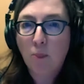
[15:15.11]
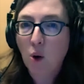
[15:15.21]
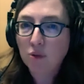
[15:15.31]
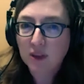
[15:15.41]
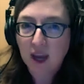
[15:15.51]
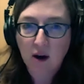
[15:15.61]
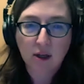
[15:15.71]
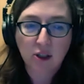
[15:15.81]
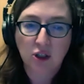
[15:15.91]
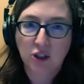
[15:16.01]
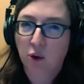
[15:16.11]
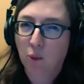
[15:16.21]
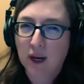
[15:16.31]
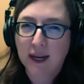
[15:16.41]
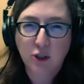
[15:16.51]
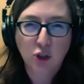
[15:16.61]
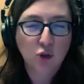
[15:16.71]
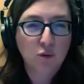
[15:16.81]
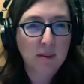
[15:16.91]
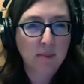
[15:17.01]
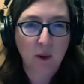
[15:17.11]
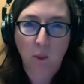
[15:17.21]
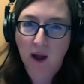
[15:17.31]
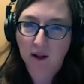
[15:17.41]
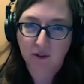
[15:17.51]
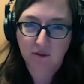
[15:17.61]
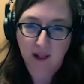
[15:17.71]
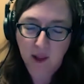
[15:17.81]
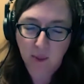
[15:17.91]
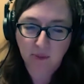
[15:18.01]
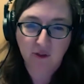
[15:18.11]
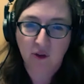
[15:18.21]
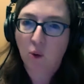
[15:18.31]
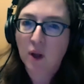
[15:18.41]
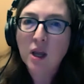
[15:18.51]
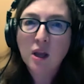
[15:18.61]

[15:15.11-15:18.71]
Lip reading: Both characters are extremely well developed, so